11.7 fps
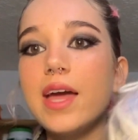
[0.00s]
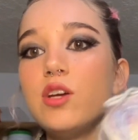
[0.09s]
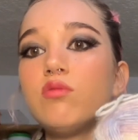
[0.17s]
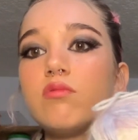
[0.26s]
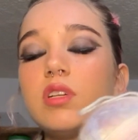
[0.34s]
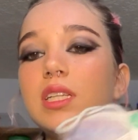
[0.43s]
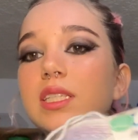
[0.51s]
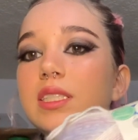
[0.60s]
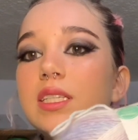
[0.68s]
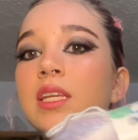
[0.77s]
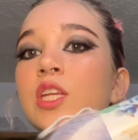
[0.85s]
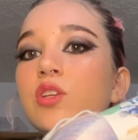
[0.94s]
don't really
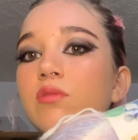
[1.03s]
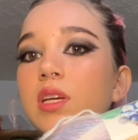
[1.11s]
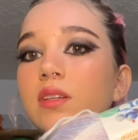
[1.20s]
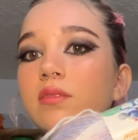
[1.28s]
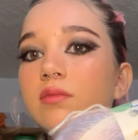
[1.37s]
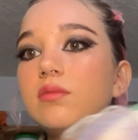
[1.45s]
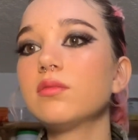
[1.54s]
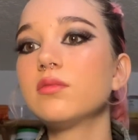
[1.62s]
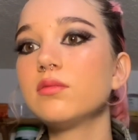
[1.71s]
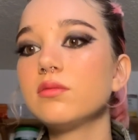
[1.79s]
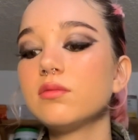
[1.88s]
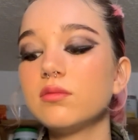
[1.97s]
see any green.
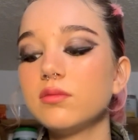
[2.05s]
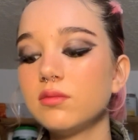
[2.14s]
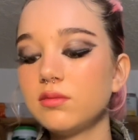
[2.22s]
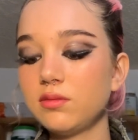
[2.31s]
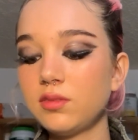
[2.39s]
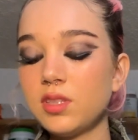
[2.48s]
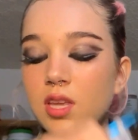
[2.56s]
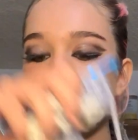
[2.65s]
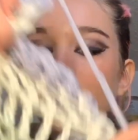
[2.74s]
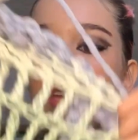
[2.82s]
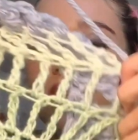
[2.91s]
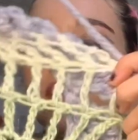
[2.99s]

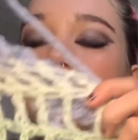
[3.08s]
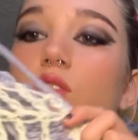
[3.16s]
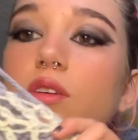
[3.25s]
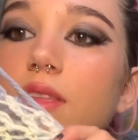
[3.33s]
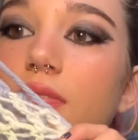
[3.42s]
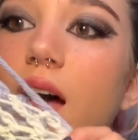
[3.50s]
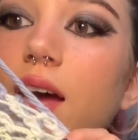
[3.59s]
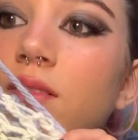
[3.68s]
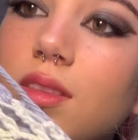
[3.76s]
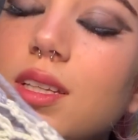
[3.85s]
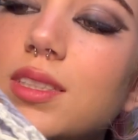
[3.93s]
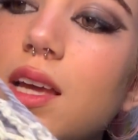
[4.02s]
Look at that.
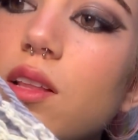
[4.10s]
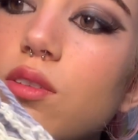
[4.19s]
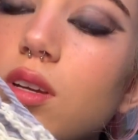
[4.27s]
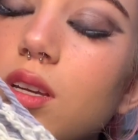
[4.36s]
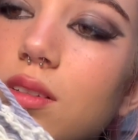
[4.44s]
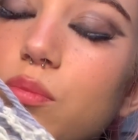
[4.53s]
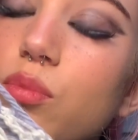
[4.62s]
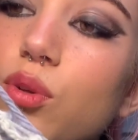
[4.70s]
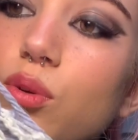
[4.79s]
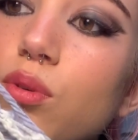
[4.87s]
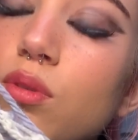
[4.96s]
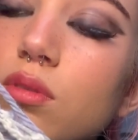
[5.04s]
Does that look
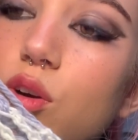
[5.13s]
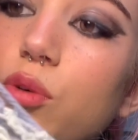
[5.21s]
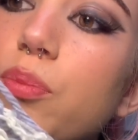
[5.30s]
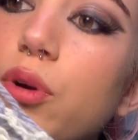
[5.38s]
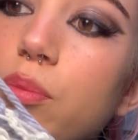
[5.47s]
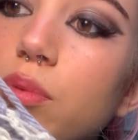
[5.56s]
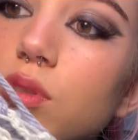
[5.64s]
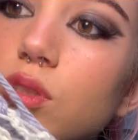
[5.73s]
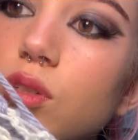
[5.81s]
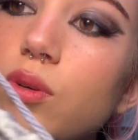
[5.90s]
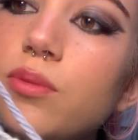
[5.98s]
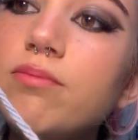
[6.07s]
blue or purple to
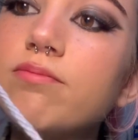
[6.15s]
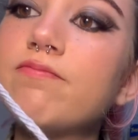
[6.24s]
you?